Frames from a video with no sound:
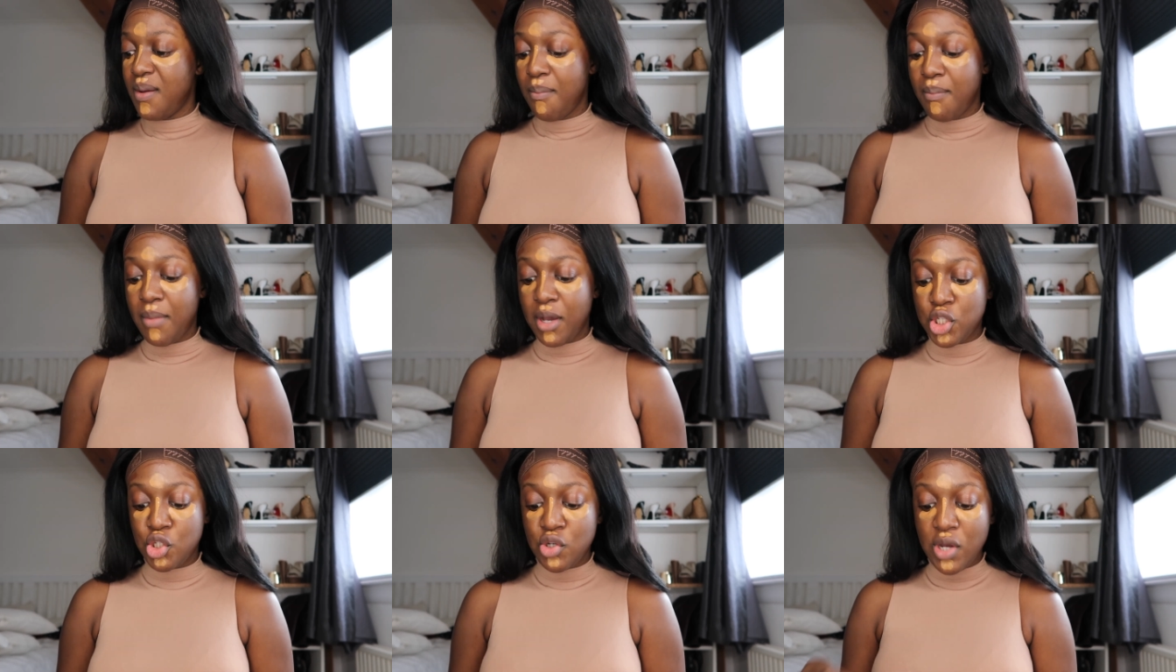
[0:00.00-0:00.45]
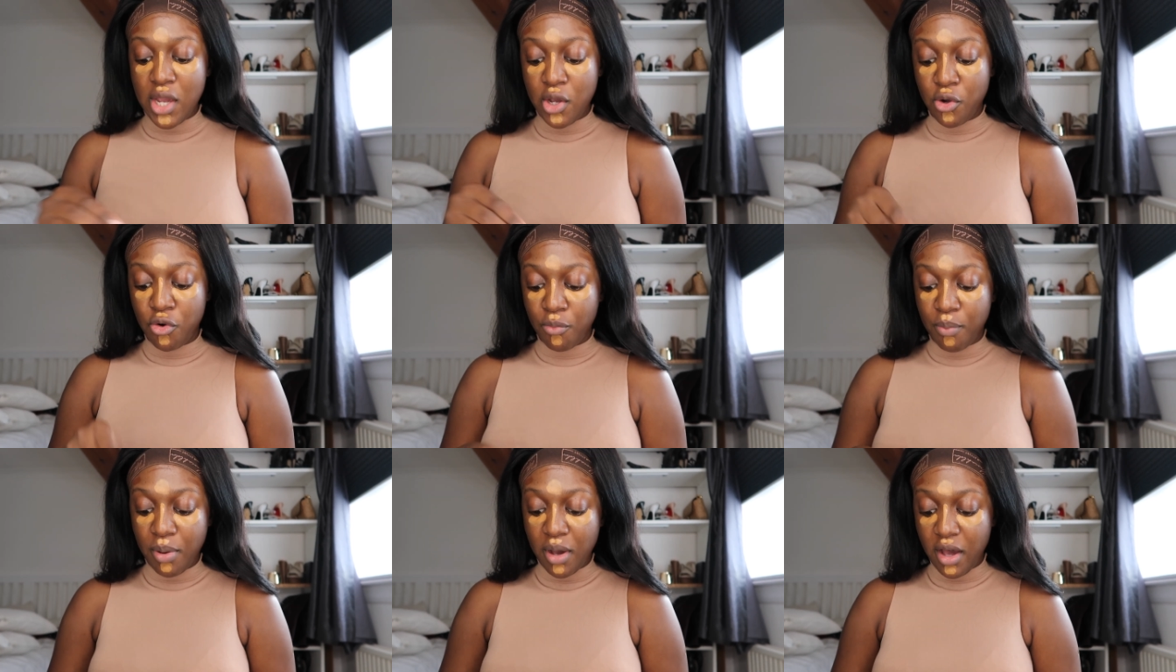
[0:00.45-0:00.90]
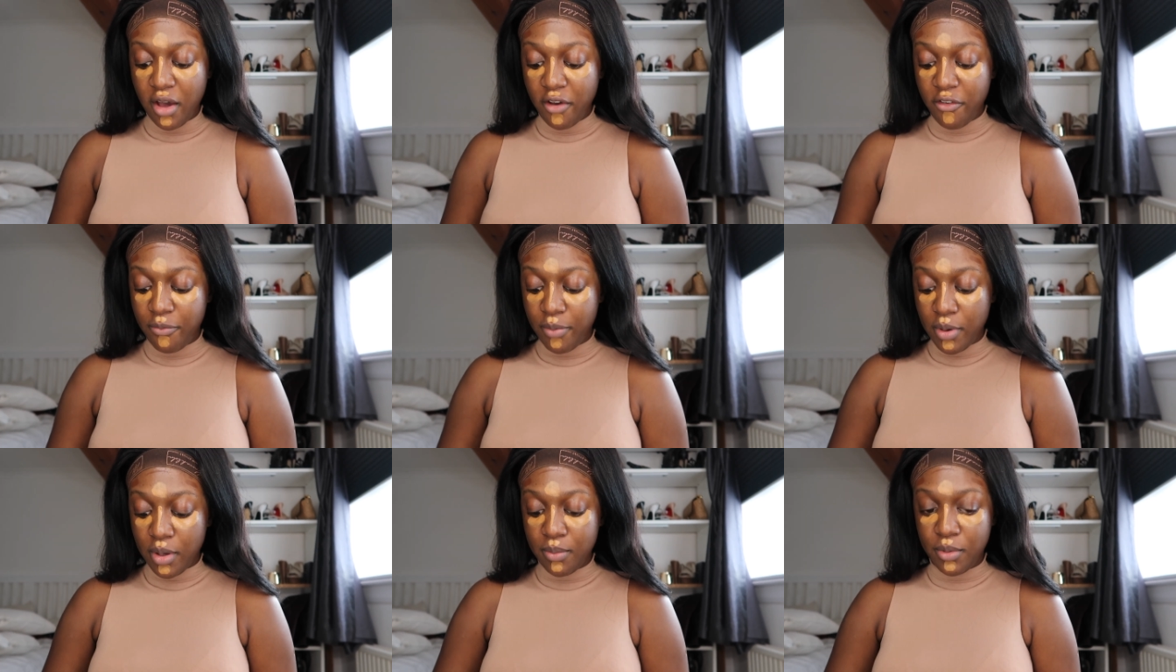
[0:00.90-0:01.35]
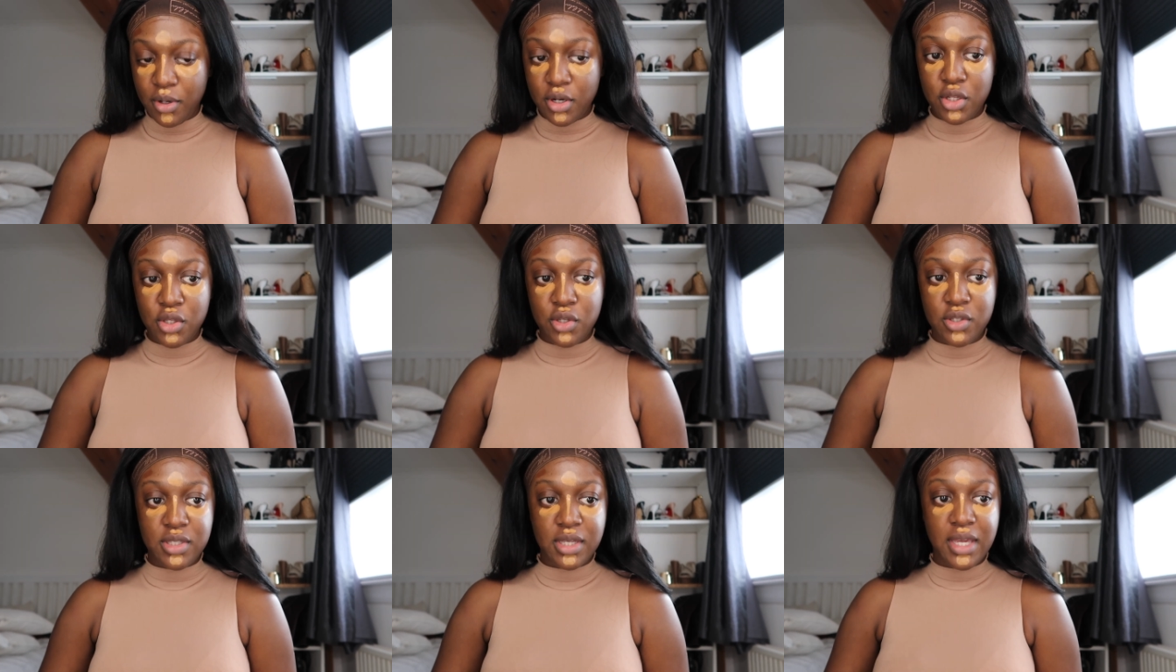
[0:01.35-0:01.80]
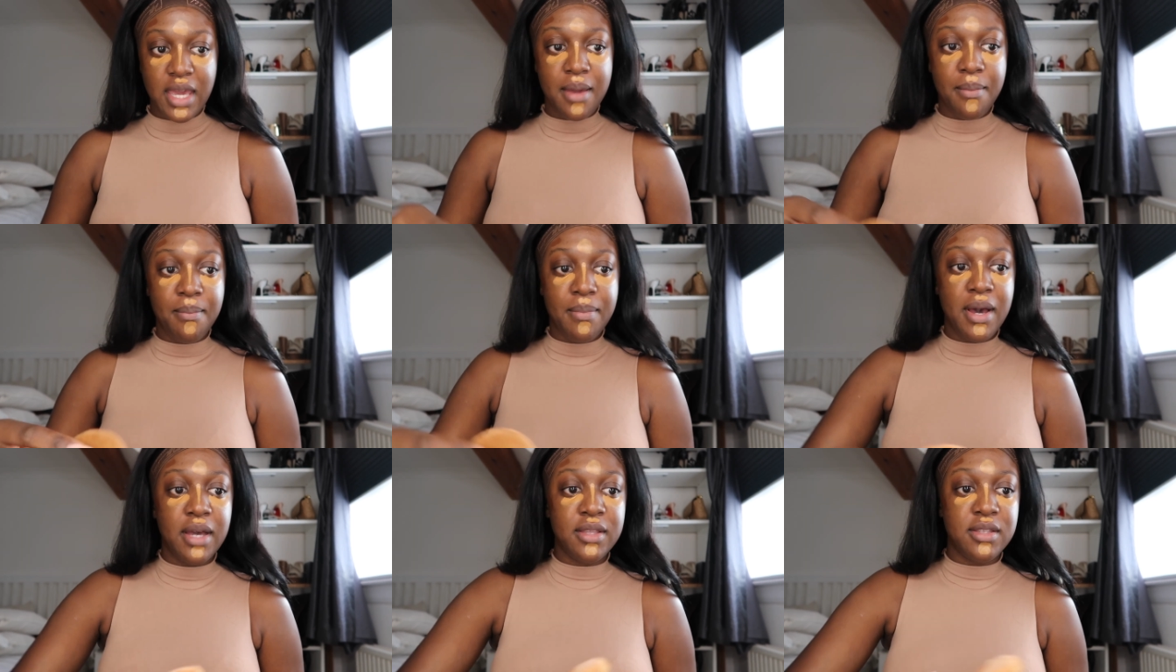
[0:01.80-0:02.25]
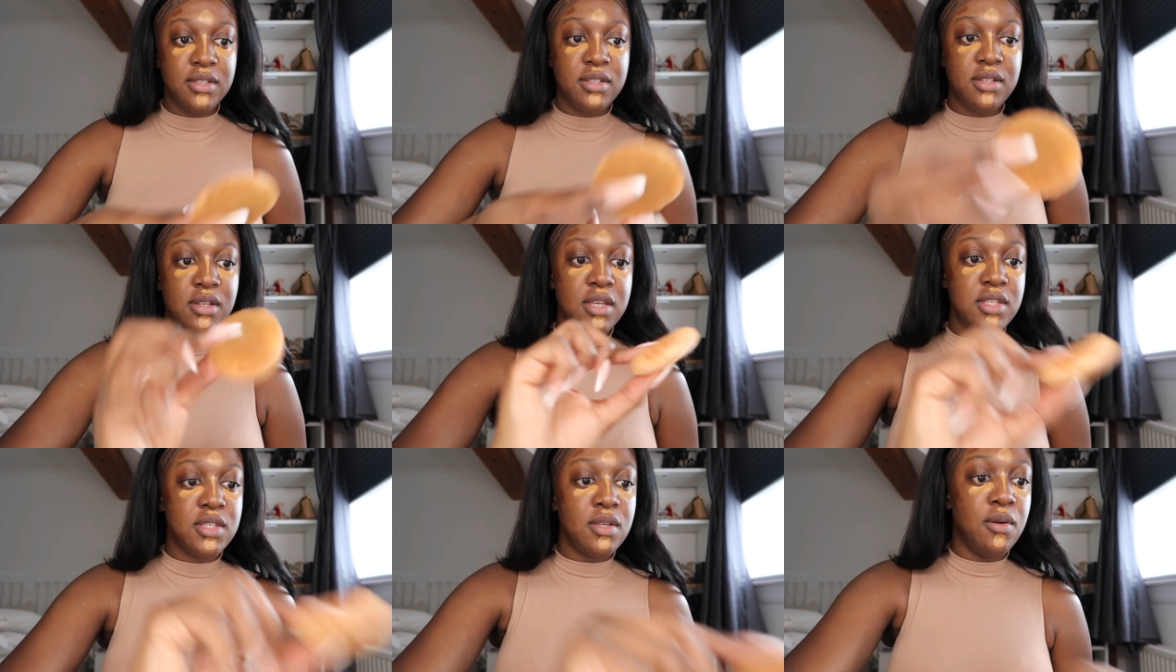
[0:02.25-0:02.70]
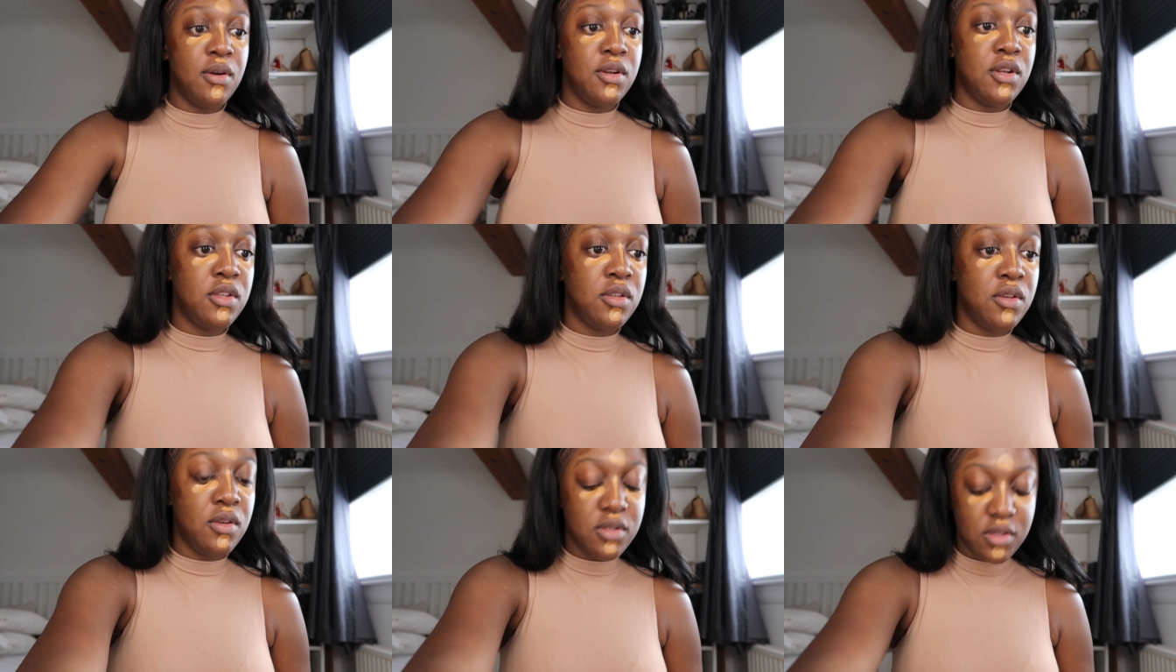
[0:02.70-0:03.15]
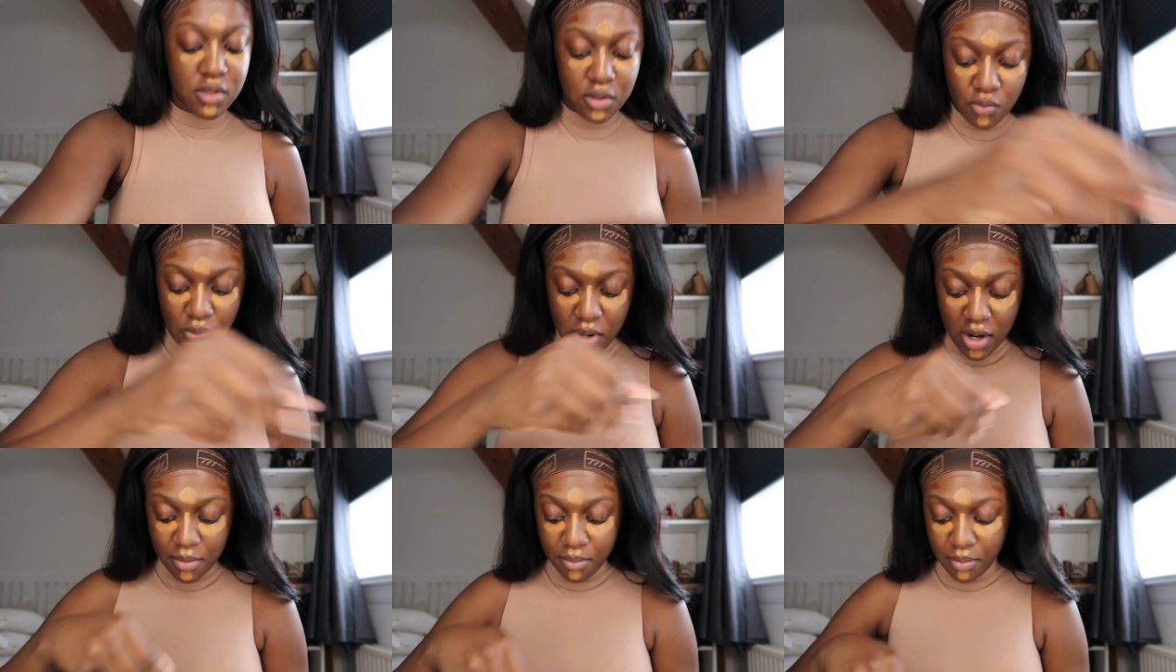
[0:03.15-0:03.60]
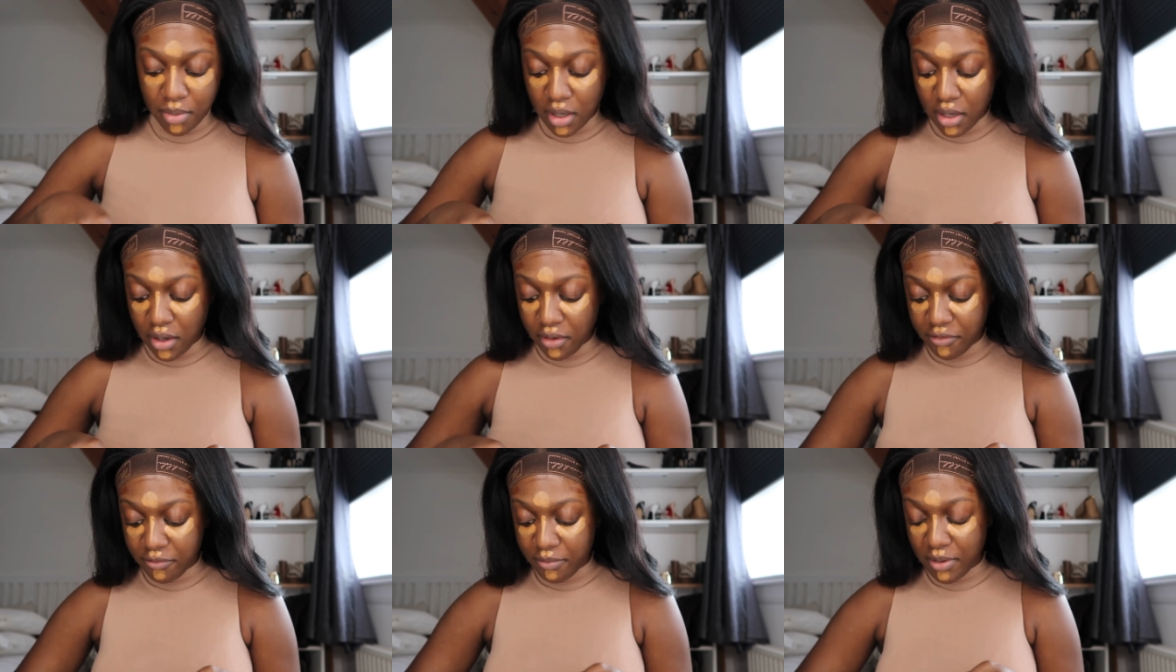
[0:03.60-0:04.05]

my triangle path, but I'm going to use the chem powder today, so I'm going to use the round path.